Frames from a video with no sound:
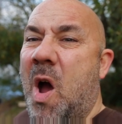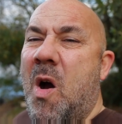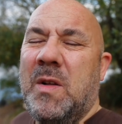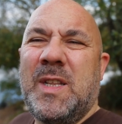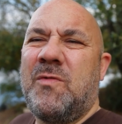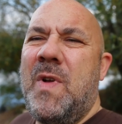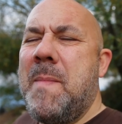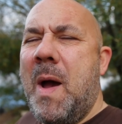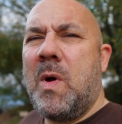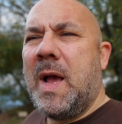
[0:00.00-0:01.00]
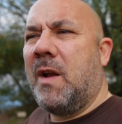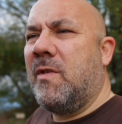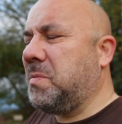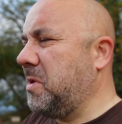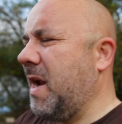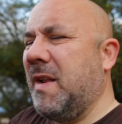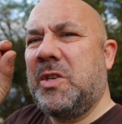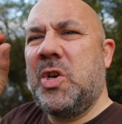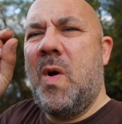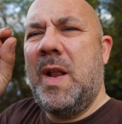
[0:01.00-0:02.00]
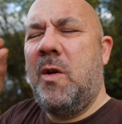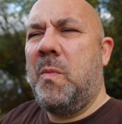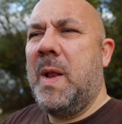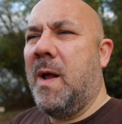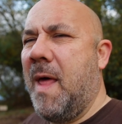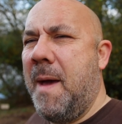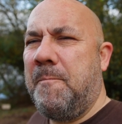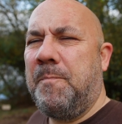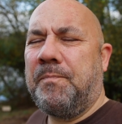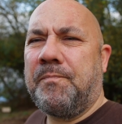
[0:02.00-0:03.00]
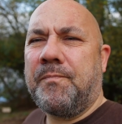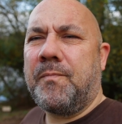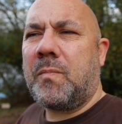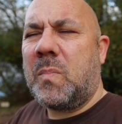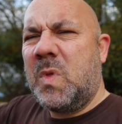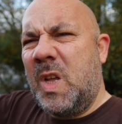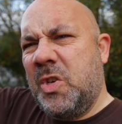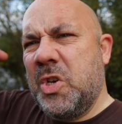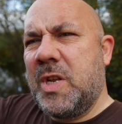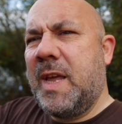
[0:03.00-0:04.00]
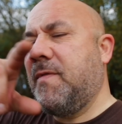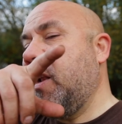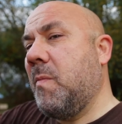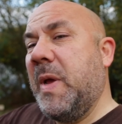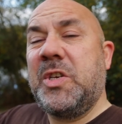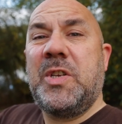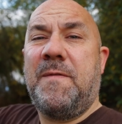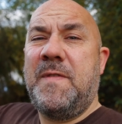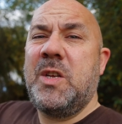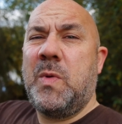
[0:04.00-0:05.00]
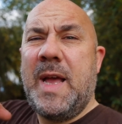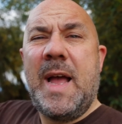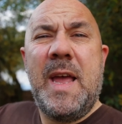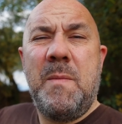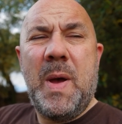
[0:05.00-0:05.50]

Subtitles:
dark, doesn't really matter what colour it is, but it's only a tiny little bit like that, just to give the little bit of stiffness with the £18